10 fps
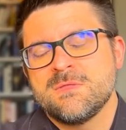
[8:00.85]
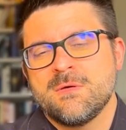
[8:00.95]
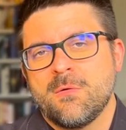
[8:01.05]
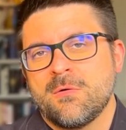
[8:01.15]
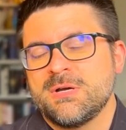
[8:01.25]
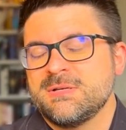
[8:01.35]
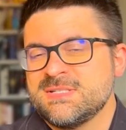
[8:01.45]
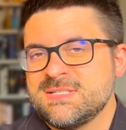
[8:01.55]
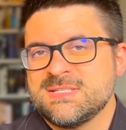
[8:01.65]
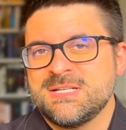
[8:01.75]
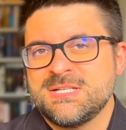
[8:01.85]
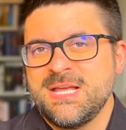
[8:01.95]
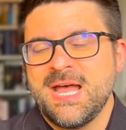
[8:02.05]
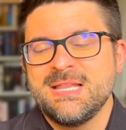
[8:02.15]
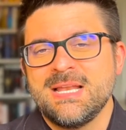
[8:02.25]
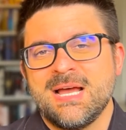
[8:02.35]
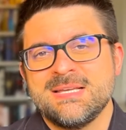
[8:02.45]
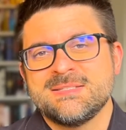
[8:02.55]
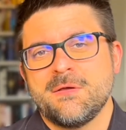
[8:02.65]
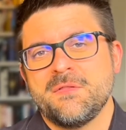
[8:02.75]
or is essentially
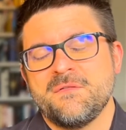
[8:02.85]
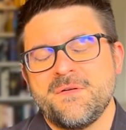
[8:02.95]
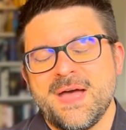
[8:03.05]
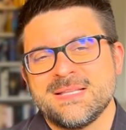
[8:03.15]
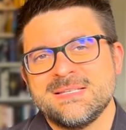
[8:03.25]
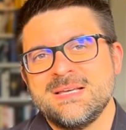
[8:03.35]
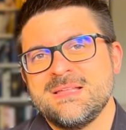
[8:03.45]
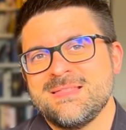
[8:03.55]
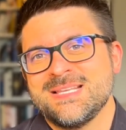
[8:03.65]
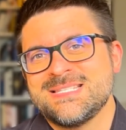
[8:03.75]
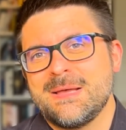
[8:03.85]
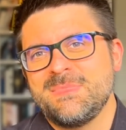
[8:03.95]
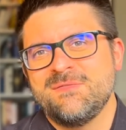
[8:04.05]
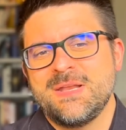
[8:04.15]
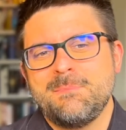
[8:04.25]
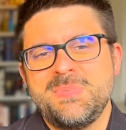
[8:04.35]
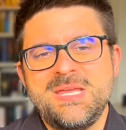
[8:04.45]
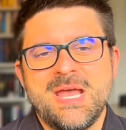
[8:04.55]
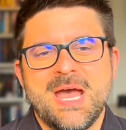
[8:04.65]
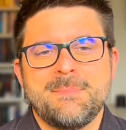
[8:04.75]
analyzed on the fact that some event
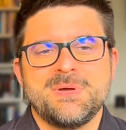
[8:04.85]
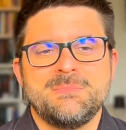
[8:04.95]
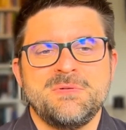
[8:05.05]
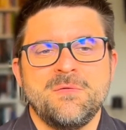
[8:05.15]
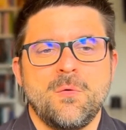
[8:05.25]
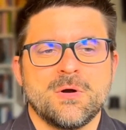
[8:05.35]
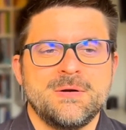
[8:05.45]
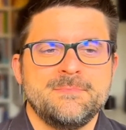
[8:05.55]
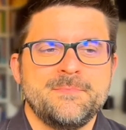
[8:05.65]
B happened before.